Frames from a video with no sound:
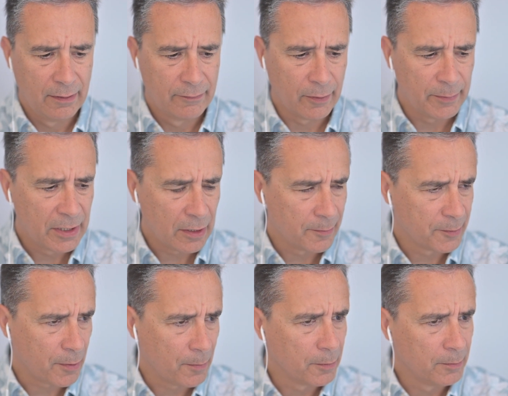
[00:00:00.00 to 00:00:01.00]
for me comes
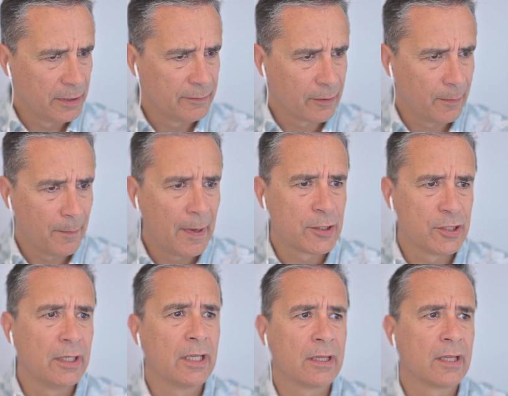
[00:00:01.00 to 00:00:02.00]
probably from
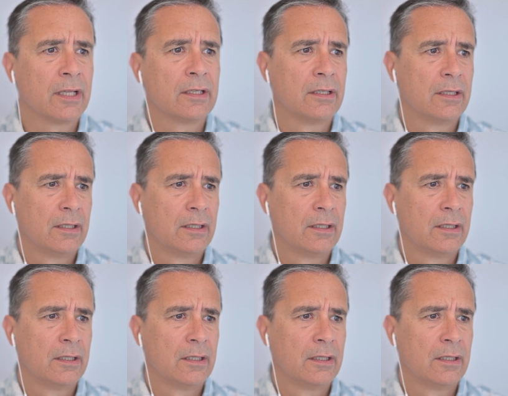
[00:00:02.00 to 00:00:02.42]
imagining that,